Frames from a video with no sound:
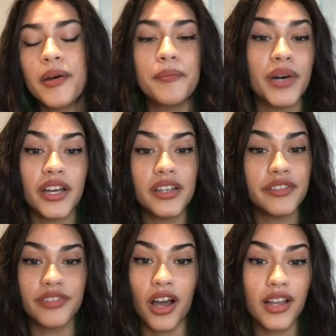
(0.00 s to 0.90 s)
But if
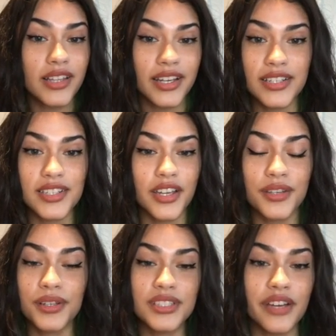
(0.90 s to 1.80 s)
not, like I said, you
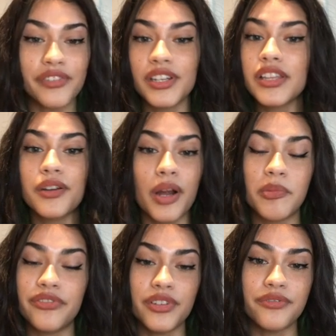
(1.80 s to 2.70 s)
can definitely grab a
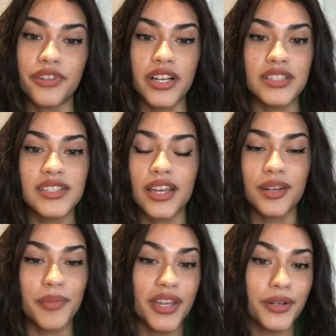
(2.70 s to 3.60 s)
few friends and
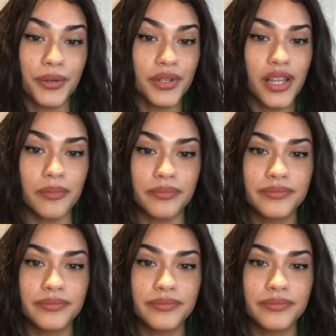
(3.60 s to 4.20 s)
make your own club.